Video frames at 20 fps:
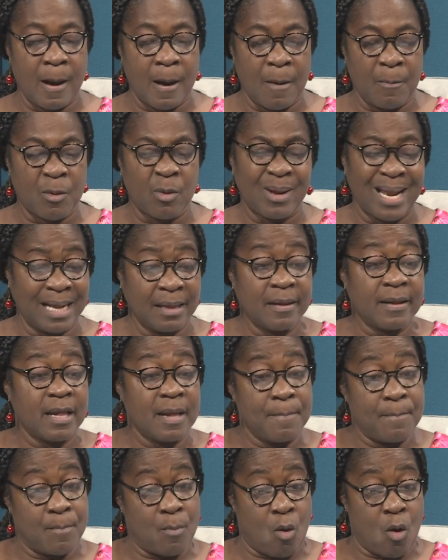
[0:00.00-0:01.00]
Um, we would like to
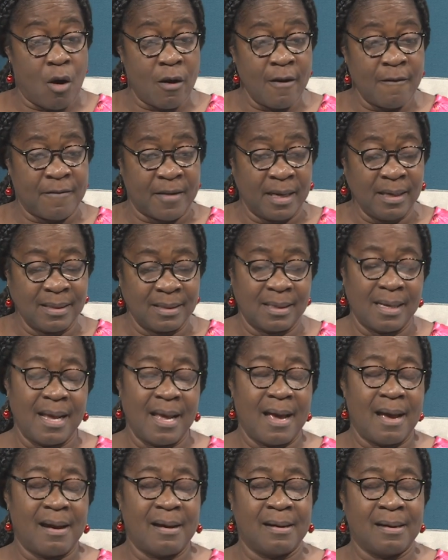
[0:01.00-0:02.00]
see more of it.
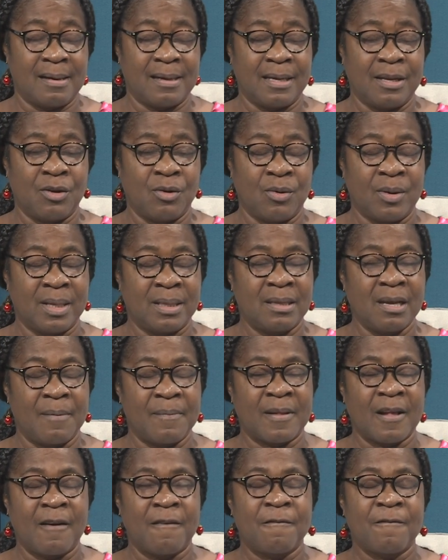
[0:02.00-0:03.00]
Uh, you know, in
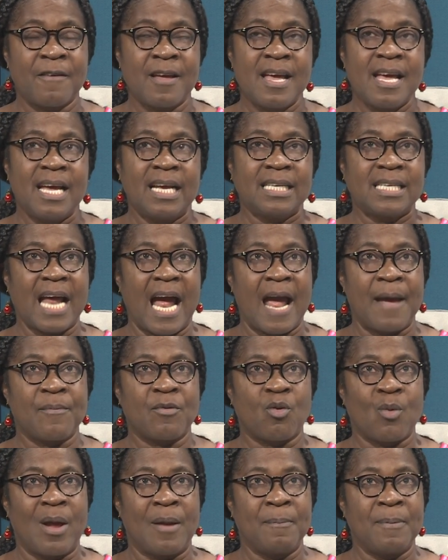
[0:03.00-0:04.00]
terms of
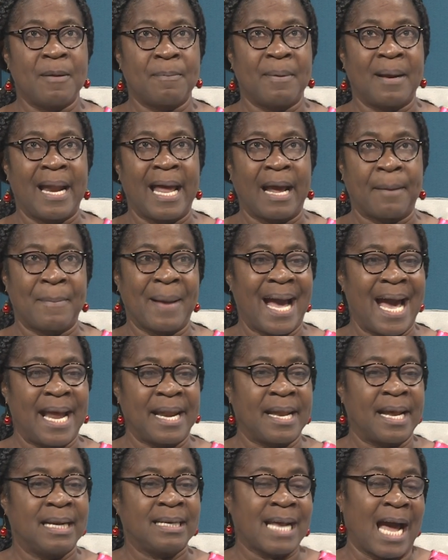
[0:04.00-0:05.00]
times when people like
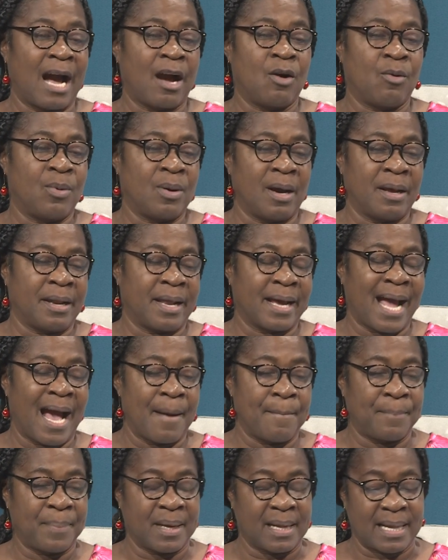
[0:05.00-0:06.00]
Makandal Daaga were on the
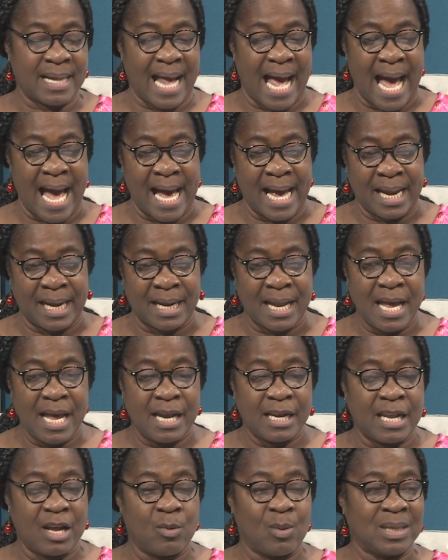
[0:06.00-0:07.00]
campus and
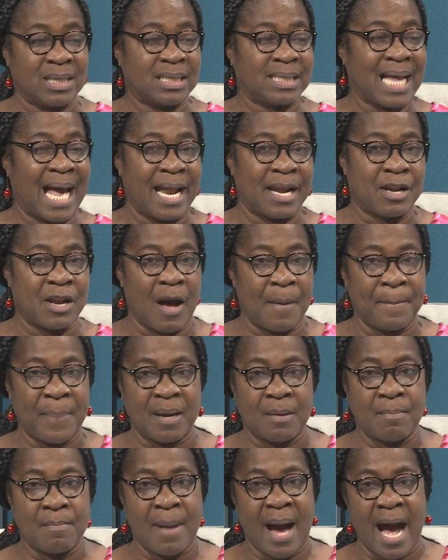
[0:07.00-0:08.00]
they will stand
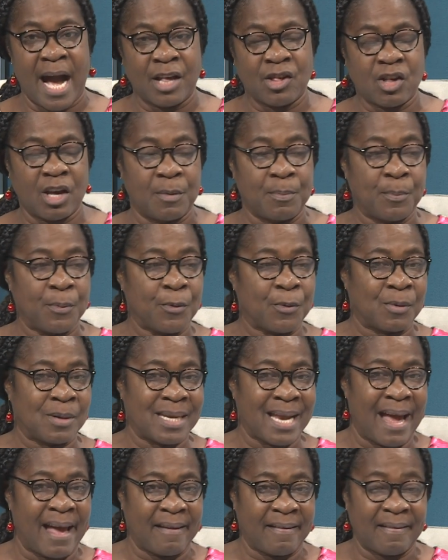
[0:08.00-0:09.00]
up and march and
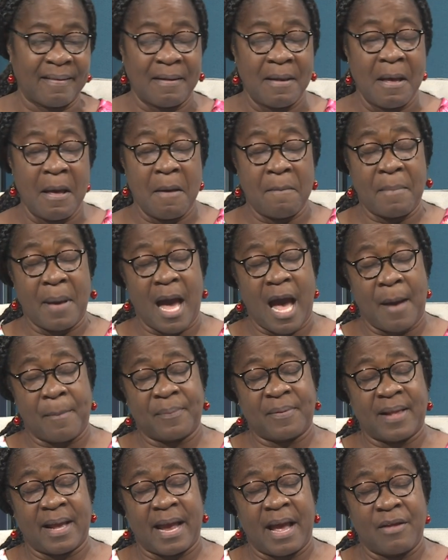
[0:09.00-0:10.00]
protest,
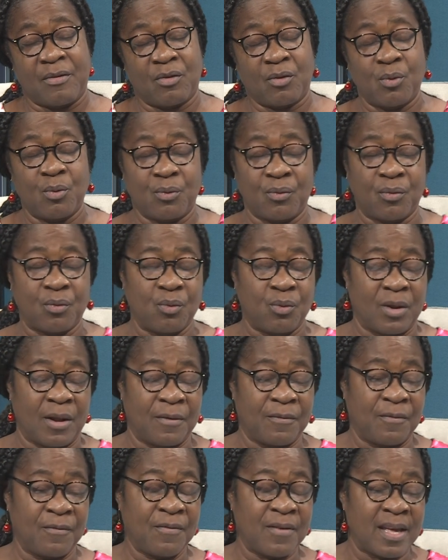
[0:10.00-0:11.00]
perhaps against
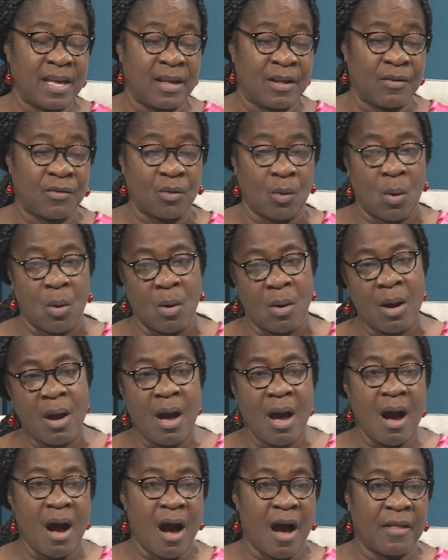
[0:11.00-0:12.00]
student fees or
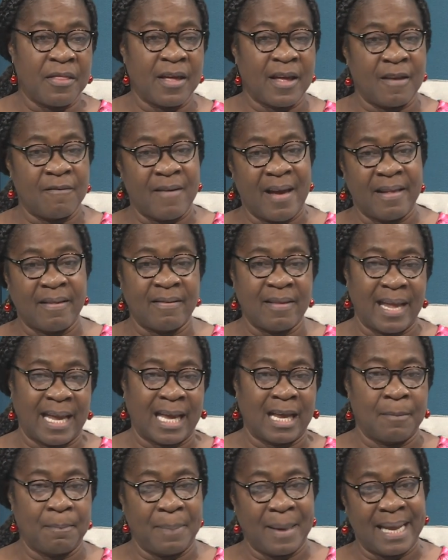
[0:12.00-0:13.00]
other events
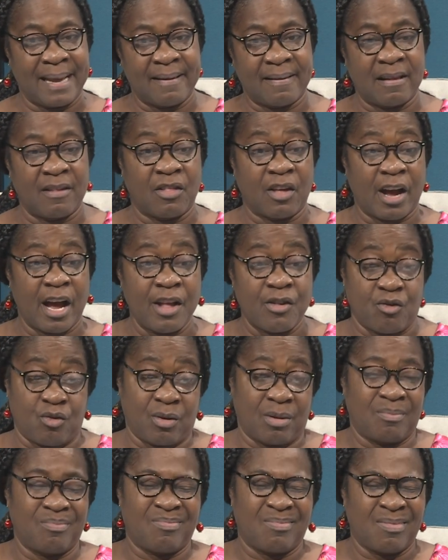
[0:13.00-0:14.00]
taking place in the
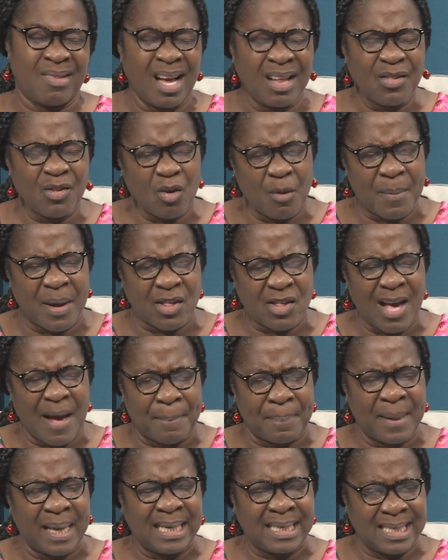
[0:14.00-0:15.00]
country. Not so much
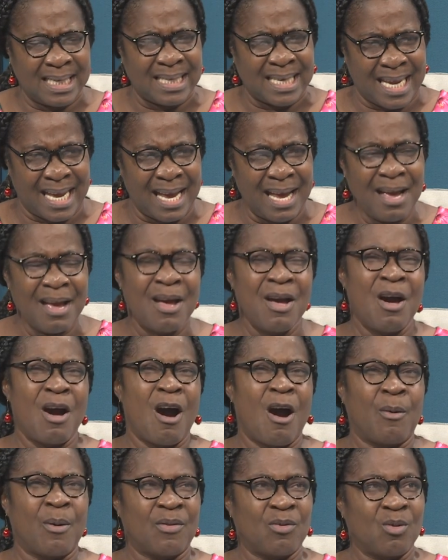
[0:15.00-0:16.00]
happening today.
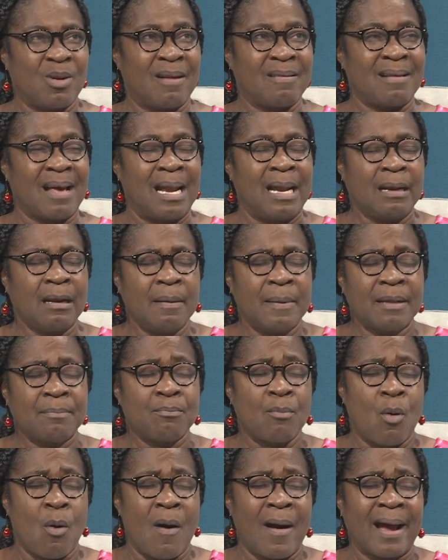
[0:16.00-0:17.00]
Our students are a little
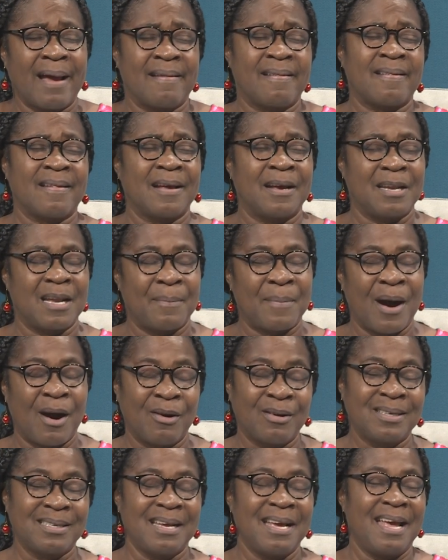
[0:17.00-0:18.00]
bit more concerned
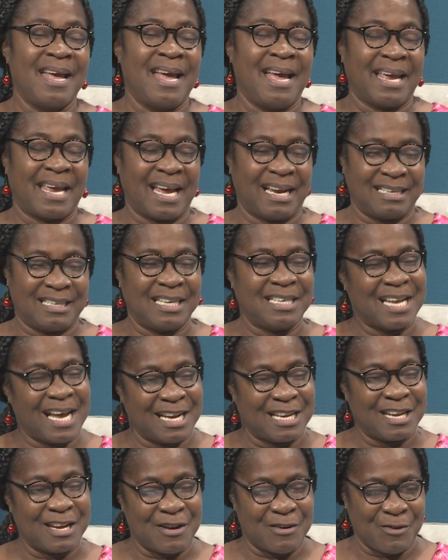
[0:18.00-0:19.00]
about getting
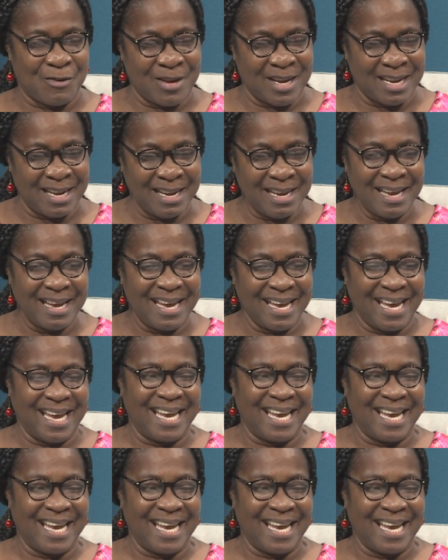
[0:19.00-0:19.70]
that degree